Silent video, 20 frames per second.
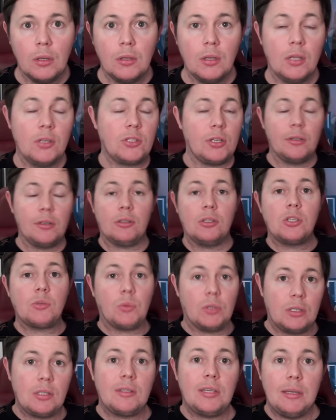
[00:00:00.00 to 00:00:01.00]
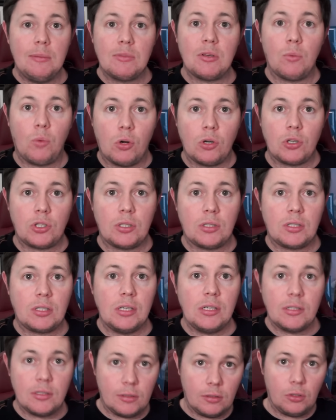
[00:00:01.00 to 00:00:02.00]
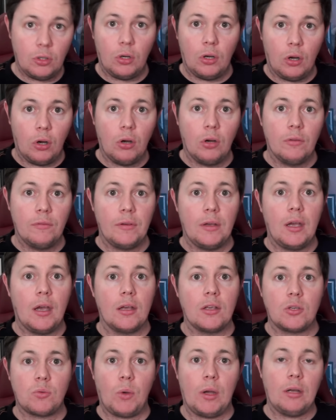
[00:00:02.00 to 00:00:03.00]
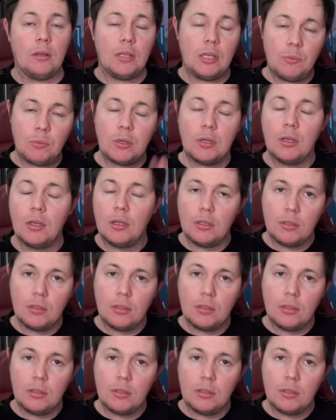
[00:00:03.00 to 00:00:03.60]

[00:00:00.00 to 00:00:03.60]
And Sunderland's one of the teams I watched this season a lot of as well. They were